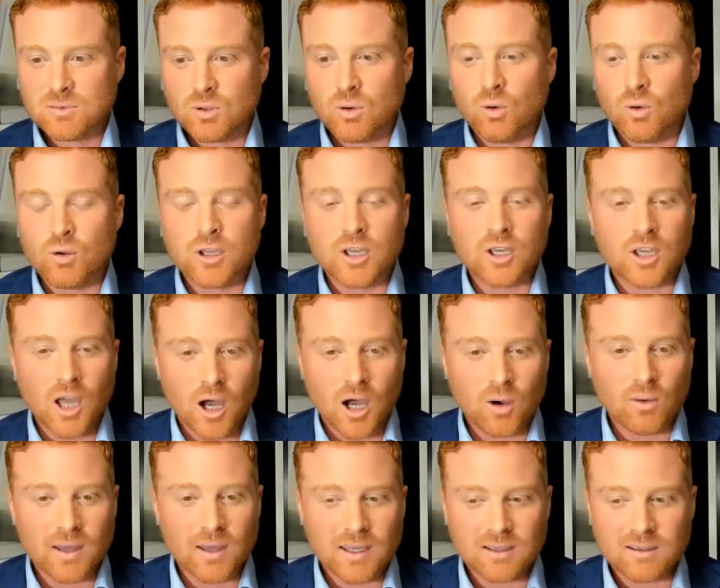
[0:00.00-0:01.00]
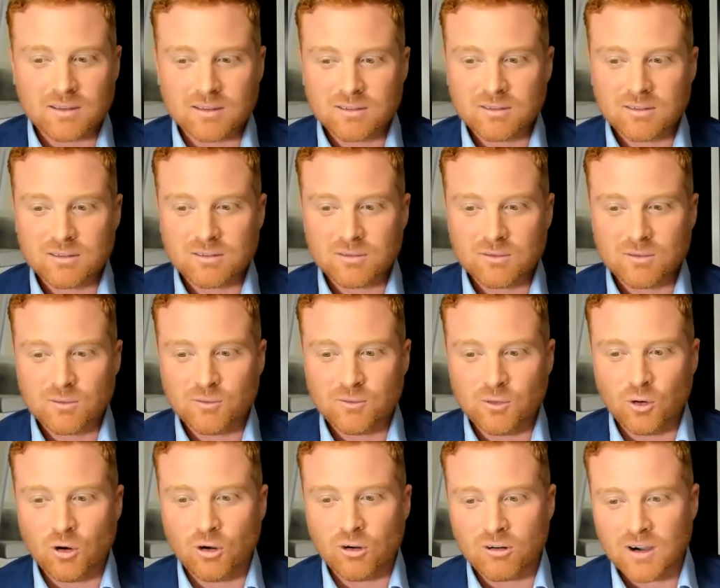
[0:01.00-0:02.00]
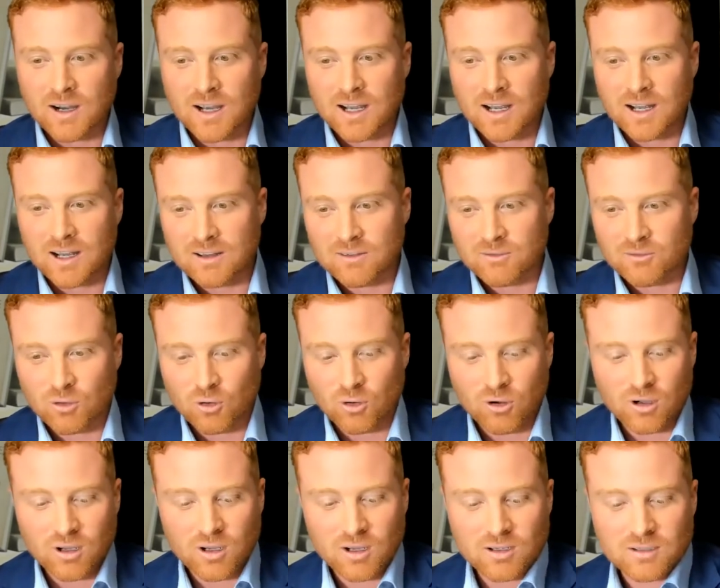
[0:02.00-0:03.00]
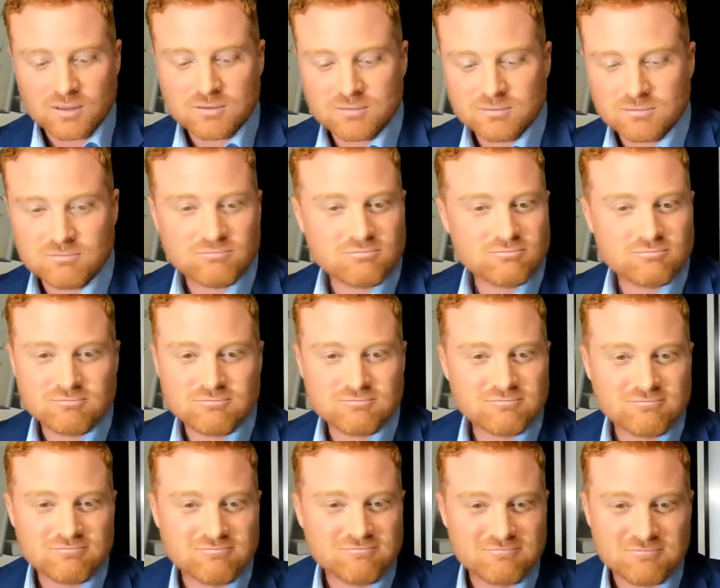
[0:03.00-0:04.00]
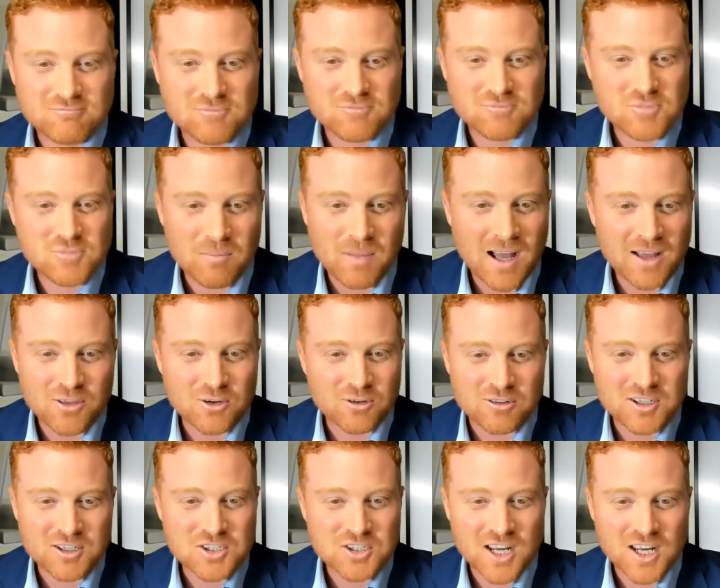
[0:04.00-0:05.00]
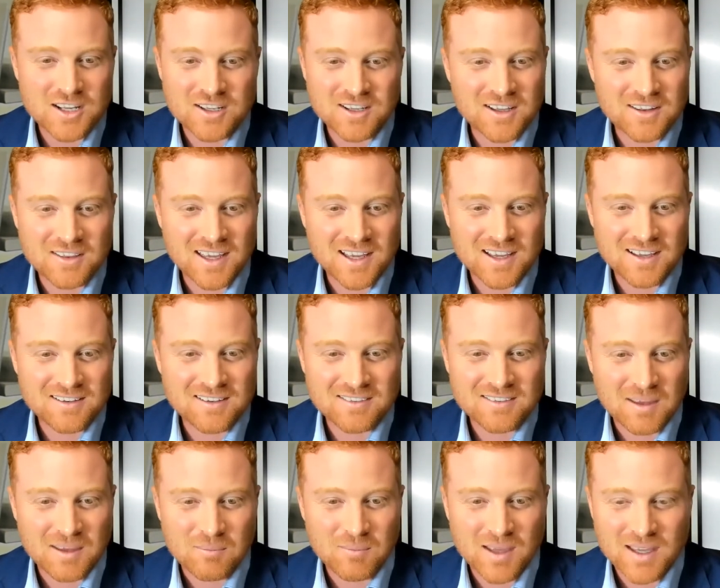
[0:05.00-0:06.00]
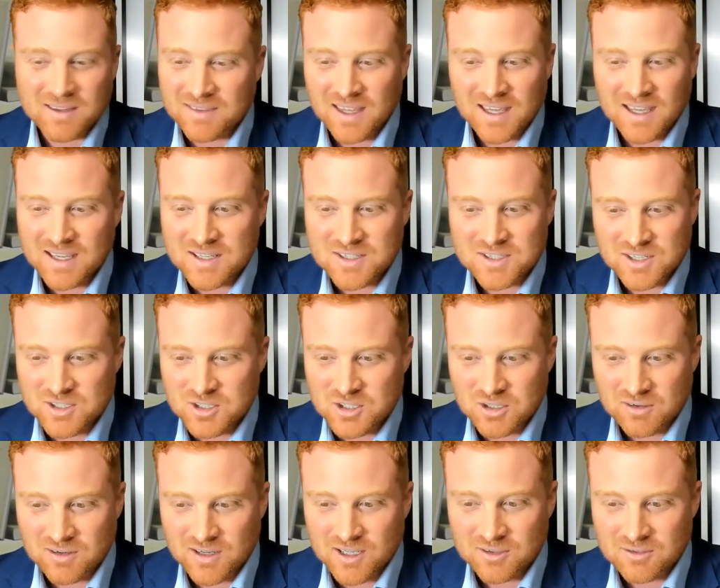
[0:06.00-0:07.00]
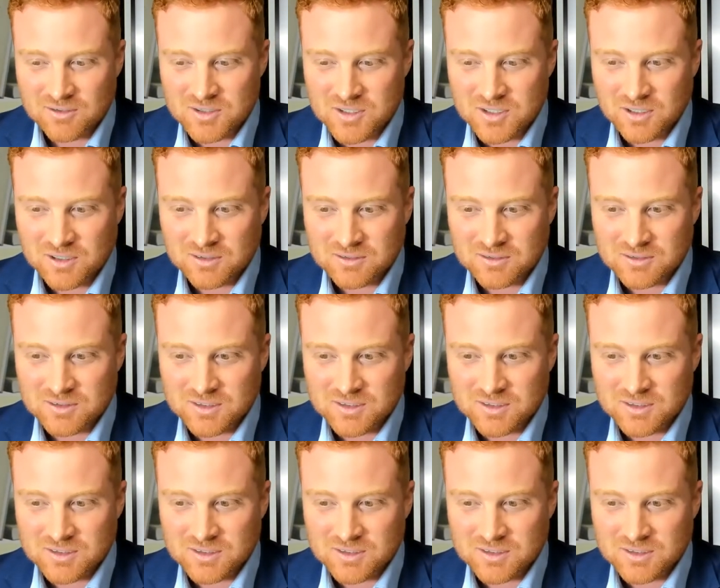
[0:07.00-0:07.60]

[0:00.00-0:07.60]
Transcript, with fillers: or you're going for uh, for some other agenda that that may, that isn't your end result.